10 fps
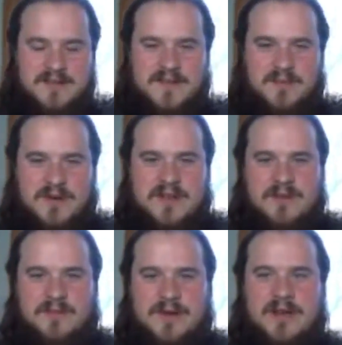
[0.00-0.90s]
There's a book
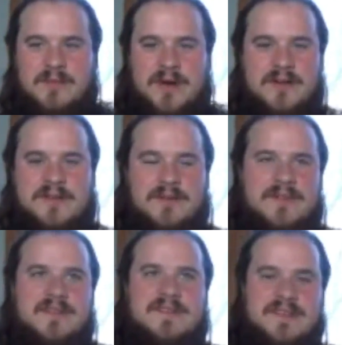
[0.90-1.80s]
in the Mahabharata where
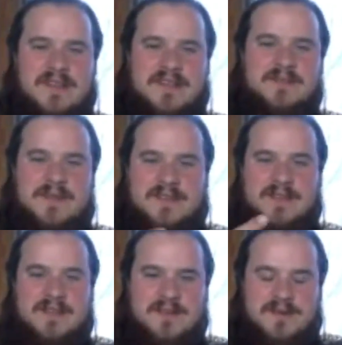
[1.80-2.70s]
this is said
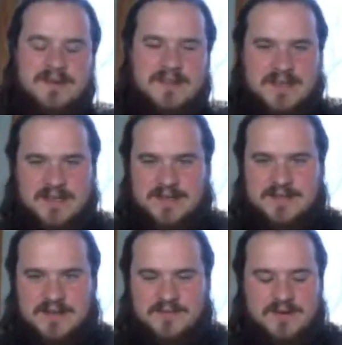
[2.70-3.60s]
explicitly to one of the
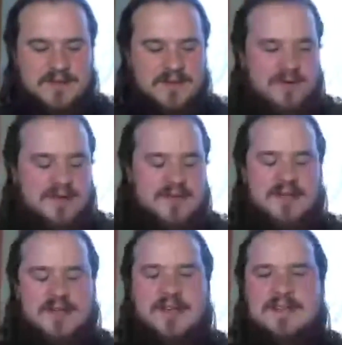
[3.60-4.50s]
kings, one of the old
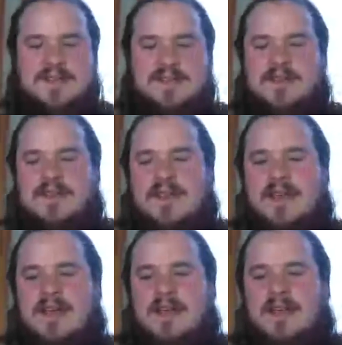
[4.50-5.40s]
Indian kings,
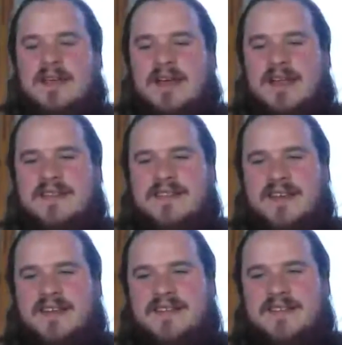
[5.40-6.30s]
and he
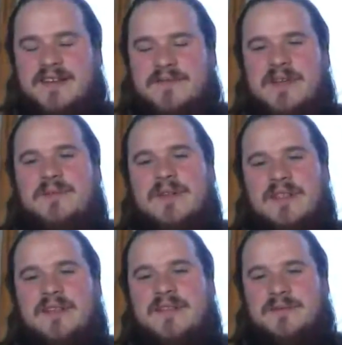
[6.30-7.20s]
says, I forget what
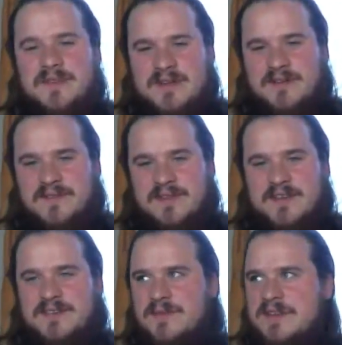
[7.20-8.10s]
leads up to the
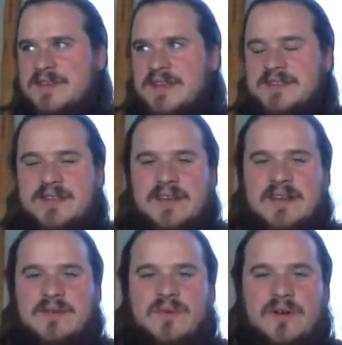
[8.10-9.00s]
conversation, but he says,
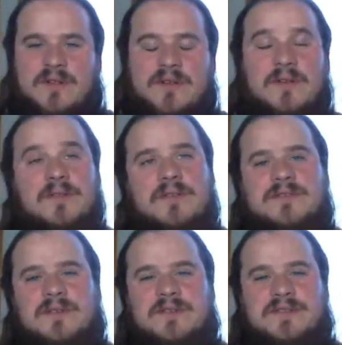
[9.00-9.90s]
well, you know, don't
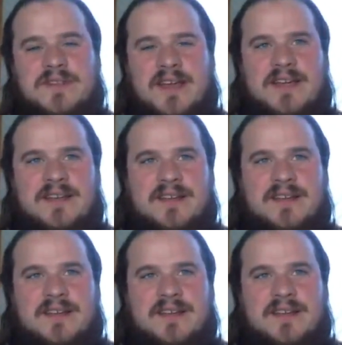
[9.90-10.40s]
you understand